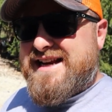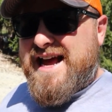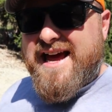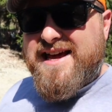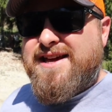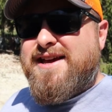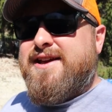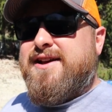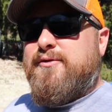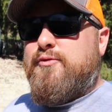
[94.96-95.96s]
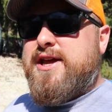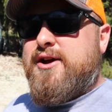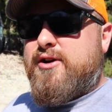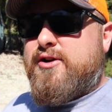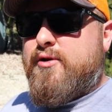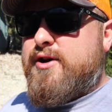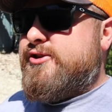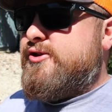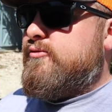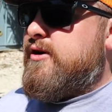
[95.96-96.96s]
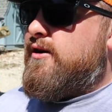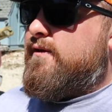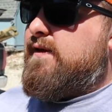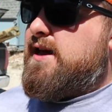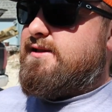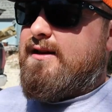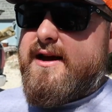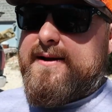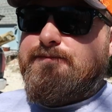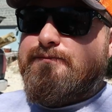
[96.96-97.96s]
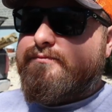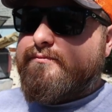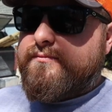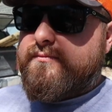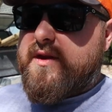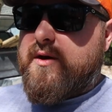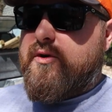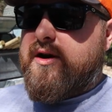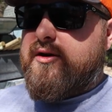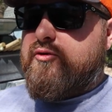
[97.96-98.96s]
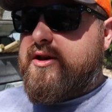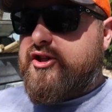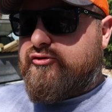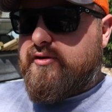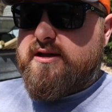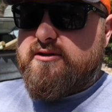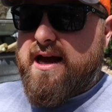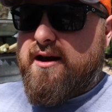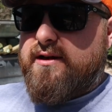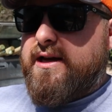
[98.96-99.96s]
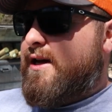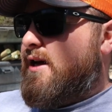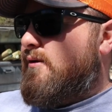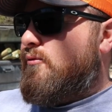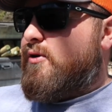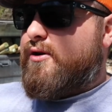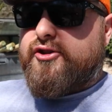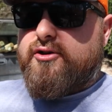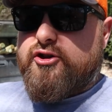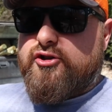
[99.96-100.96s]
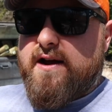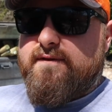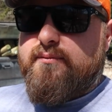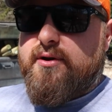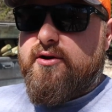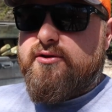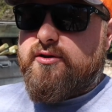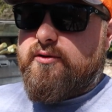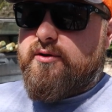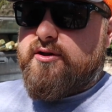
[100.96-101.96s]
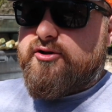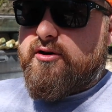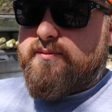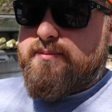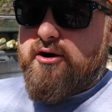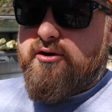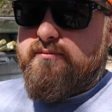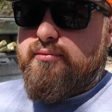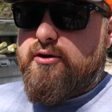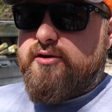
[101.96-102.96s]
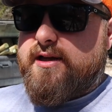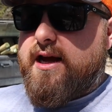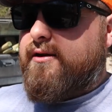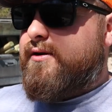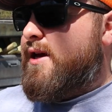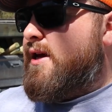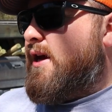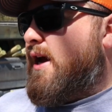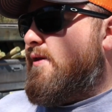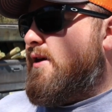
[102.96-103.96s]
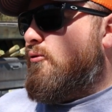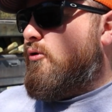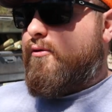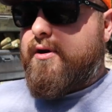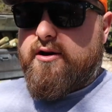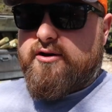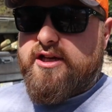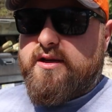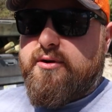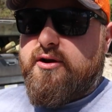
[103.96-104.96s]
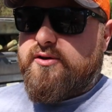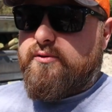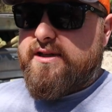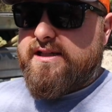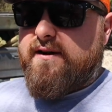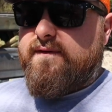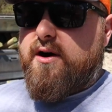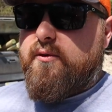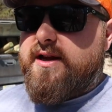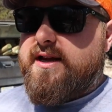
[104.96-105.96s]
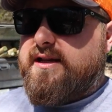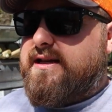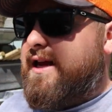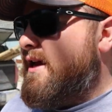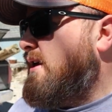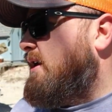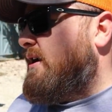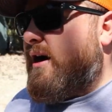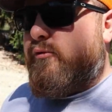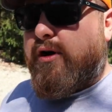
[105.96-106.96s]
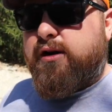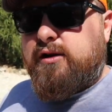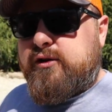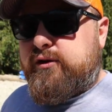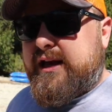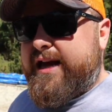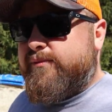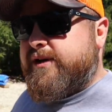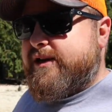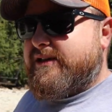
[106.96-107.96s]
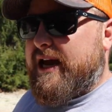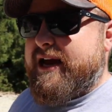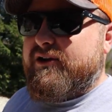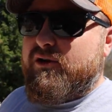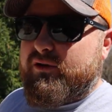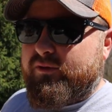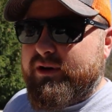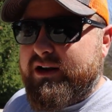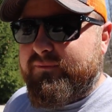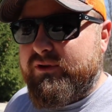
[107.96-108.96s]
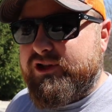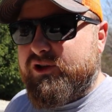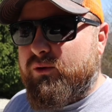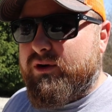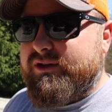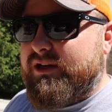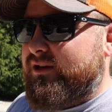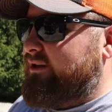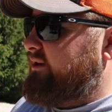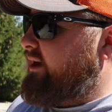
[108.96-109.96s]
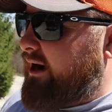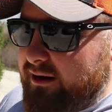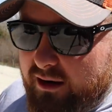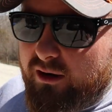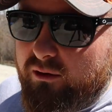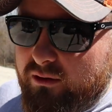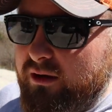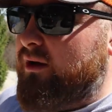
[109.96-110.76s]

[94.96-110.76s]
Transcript: today we are going to run our fence line we're going to run strings out and we're going to start driving posts or we're going to start burying posts down and then we'll run our T-post. So we're going to see how far we can get today. I'm running a little late because I had to go to three different stores. I know,